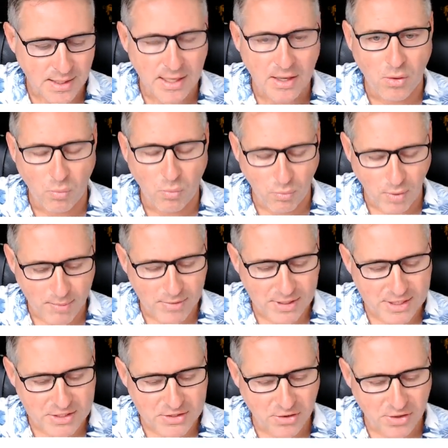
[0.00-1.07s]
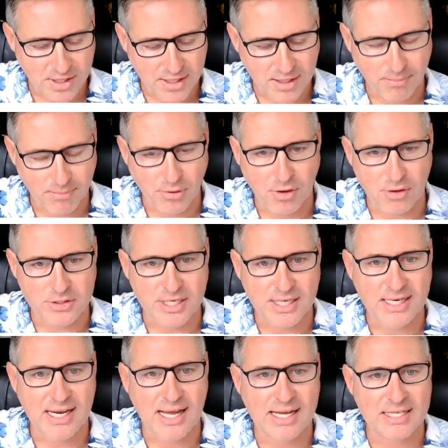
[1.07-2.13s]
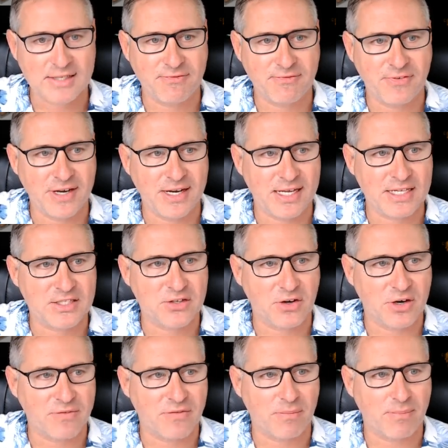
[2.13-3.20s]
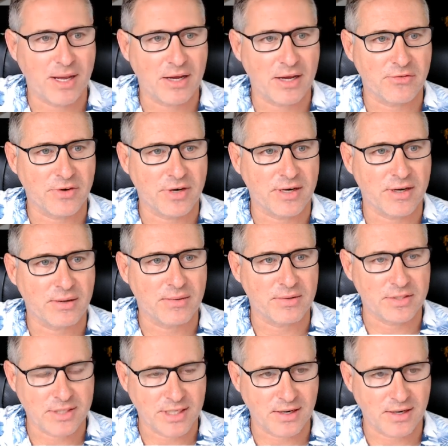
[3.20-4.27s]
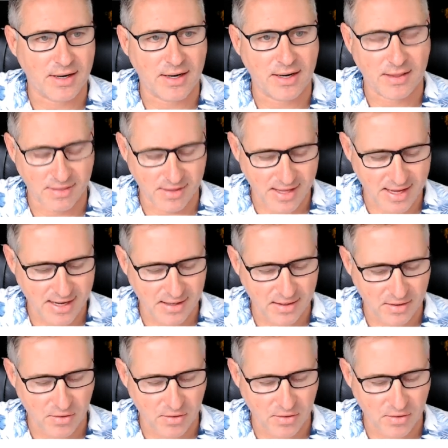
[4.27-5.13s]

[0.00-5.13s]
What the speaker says: when we're designing a project, it has to fit inside of a boundary. I'll just get out of that and go